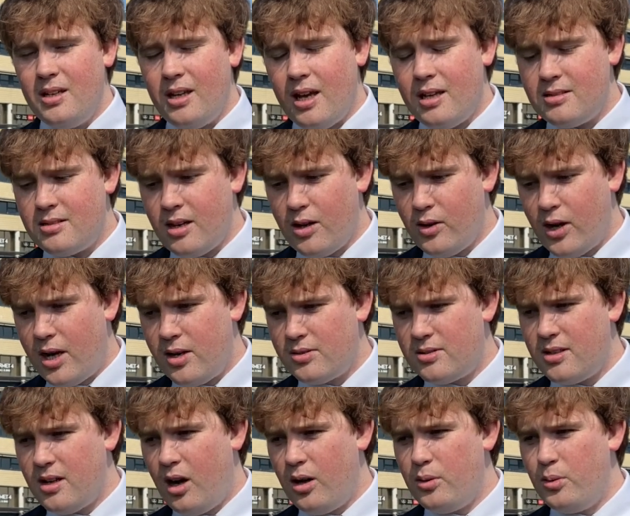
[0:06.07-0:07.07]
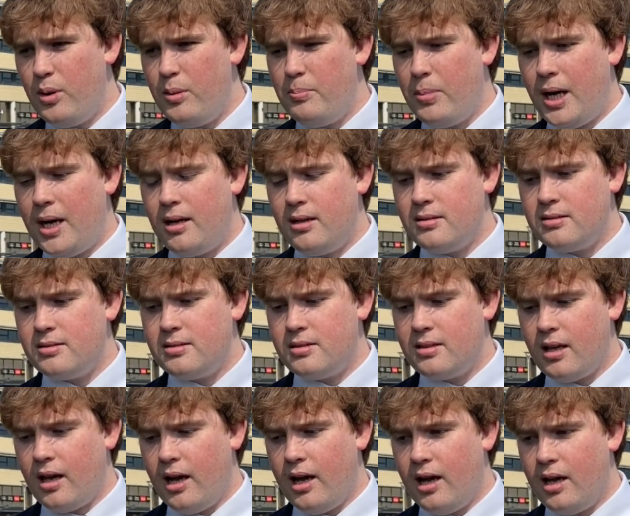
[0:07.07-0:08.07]
Yeah, so last night we
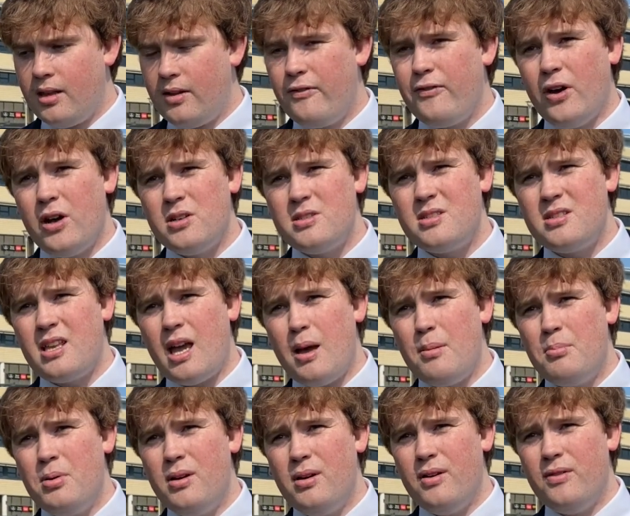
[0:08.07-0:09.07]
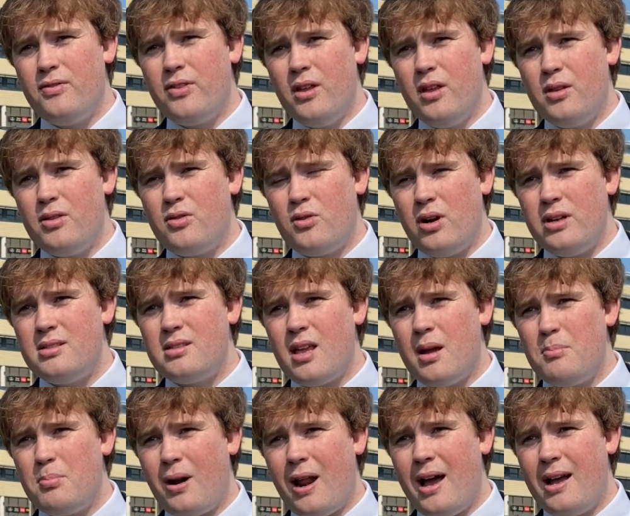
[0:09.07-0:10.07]
passed uh, the first step of the three
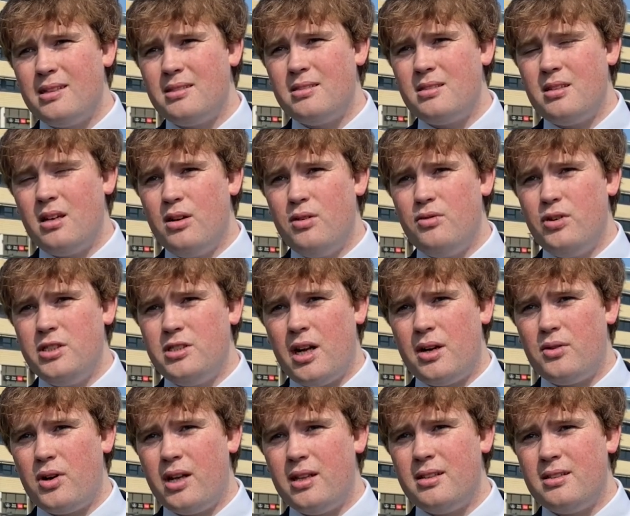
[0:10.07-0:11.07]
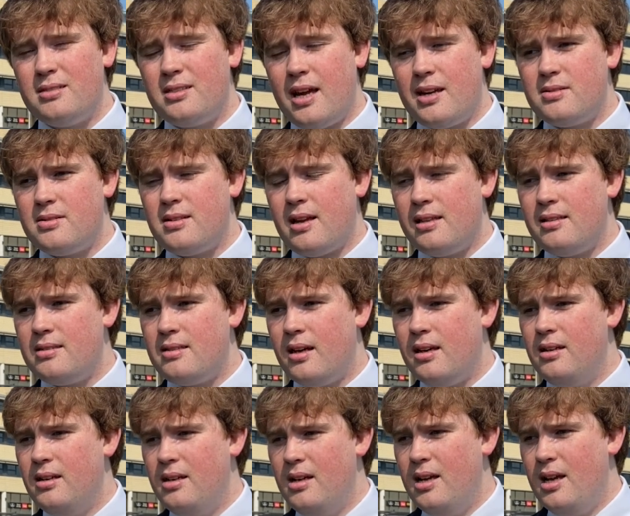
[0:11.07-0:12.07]
step plan to regenerating the town
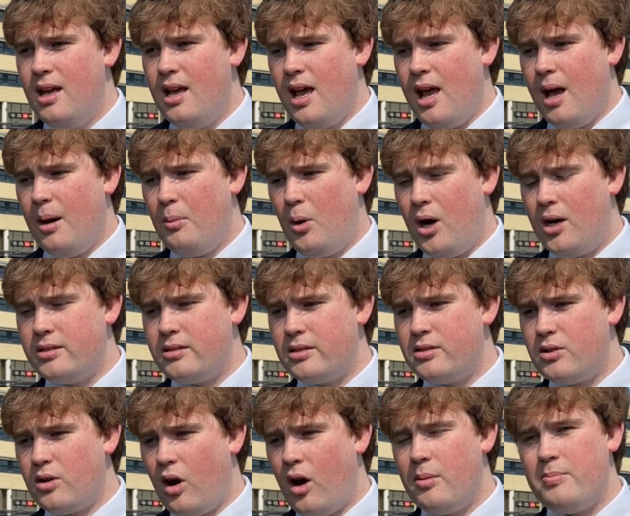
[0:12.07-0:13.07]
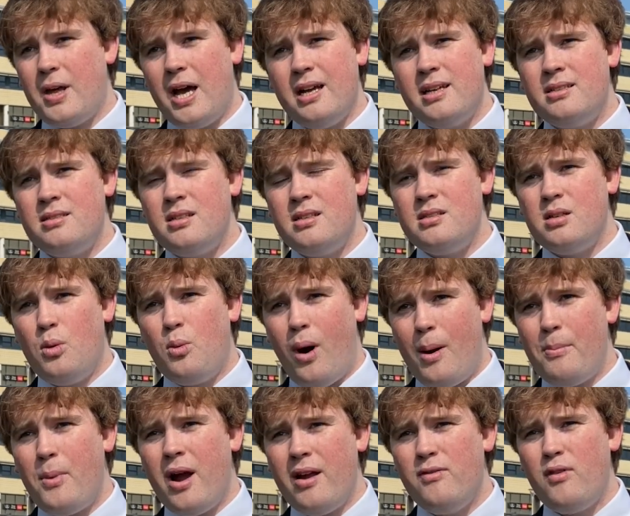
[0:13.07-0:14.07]
centre. And what I described that is, is a
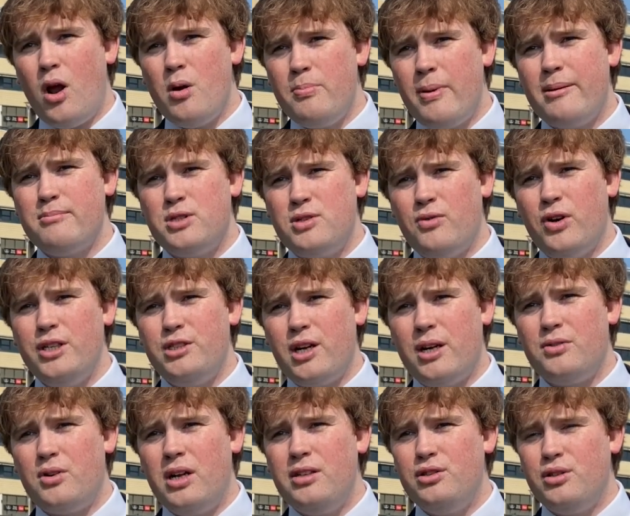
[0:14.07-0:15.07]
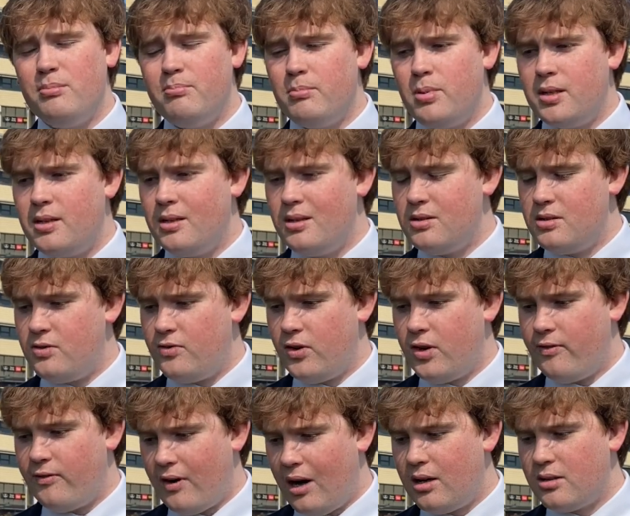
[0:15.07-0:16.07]
one way roadmap to regeneration because
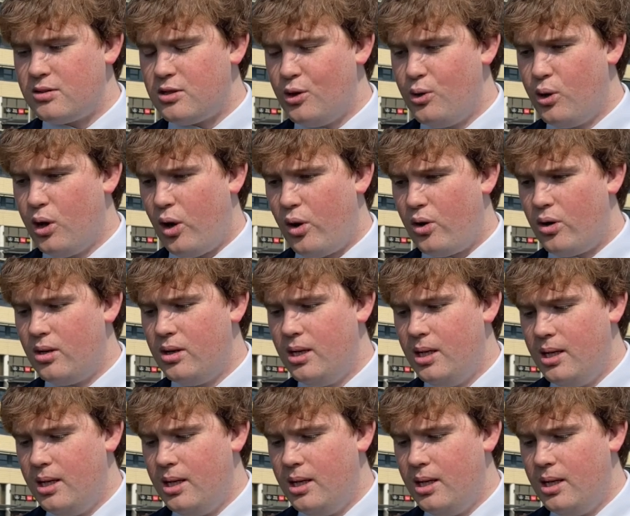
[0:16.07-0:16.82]
for far too long,